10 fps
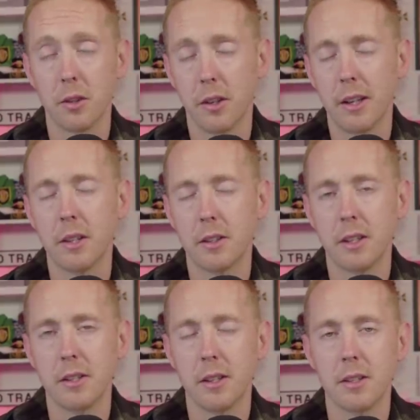The end of the
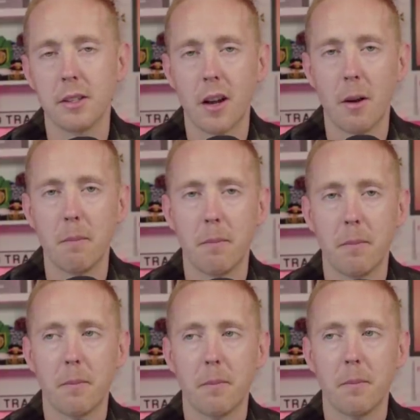season needs to come.
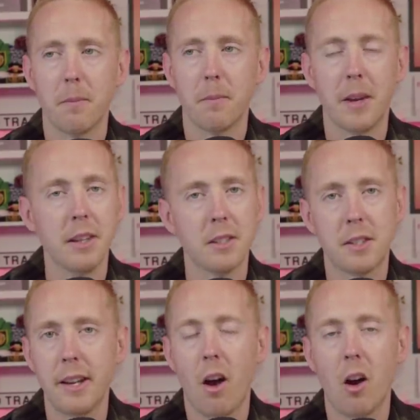Get this
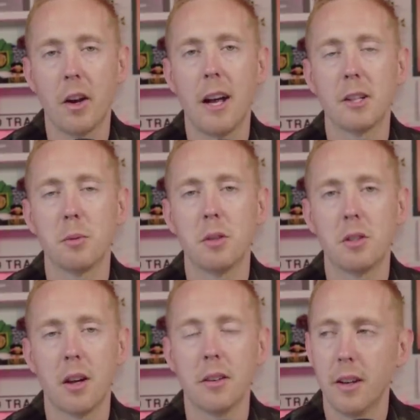Ten Hag announcement
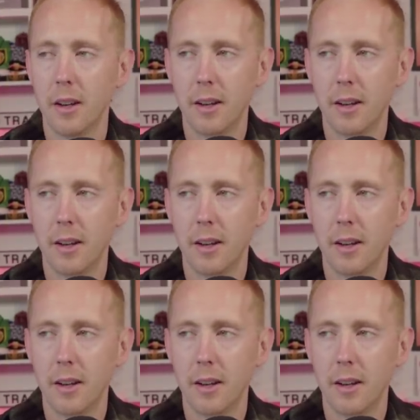done.